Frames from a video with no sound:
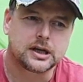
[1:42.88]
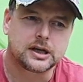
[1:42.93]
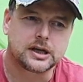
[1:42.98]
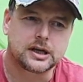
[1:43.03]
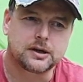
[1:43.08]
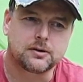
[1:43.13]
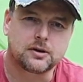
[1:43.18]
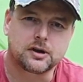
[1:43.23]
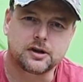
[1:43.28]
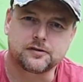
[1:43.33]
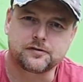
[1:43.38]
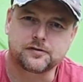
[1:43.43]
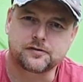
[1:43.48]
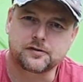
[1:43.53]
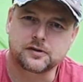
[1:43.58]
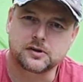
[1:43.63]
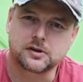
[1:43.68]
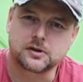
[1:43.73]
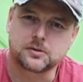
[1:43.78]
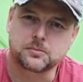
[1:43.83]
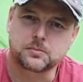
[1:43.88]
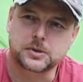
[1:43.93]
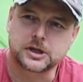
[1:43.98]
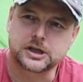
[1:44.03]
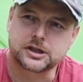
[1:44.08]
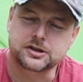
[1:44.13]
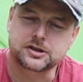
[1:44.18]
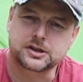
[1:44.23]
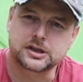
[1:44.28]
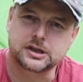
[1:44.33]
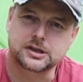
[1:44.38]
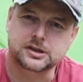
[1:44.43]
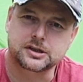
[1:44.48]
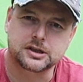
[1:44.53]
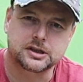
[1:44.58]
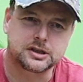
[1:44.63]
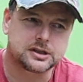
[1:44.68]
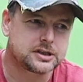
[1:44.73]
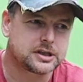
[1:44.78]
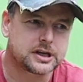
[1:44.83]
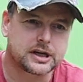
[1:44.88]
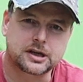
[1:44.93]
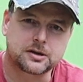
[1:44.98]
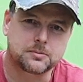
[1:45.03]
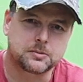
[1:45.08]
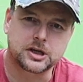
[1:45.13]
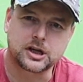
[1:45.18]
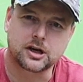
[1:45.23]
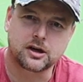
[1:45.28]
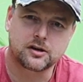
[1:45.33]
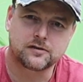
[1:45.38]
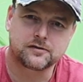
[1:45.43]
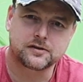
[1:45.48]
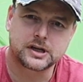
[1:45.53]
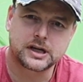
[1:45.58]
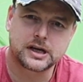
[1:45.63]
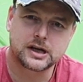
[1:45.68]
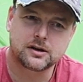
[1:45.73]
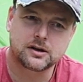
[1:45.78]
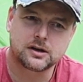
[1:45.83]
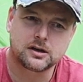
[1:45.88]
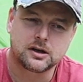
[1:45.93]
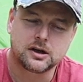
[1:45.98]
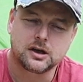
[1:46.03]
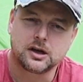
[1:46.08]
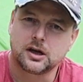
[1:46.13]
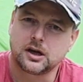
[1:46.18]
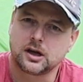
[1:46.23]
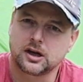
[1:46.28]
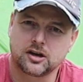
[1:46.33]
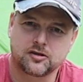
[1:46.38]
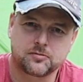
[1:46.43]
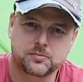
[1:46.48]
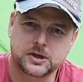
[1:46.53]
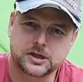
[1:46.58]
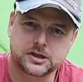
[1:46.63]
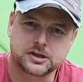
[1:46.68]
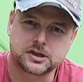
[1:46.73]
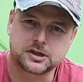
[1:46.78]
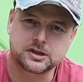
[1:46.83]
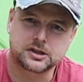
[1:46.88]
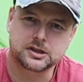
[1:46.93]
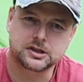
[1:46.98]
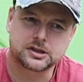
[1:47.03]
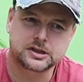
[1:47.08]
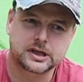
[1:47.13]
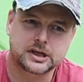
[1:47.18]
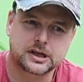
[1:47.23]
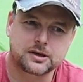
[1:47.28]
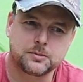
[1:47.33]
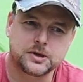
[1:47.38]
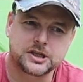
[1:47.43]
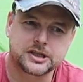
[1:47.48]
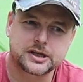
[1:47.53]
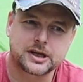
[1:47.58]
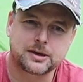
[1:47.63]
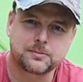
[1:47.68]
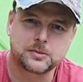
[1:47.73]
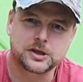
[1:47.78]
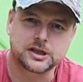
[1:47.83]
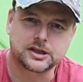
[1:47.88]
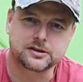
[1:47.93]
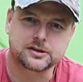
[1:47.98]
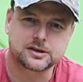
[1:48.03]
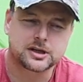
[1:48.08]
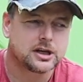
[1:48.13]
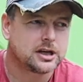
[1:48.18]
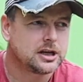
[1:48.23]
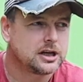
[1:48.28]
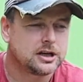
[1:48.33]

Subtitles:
Now I've pitched this and it's taken me half an hour, and I've pitched this and it's taken me 10 minutes.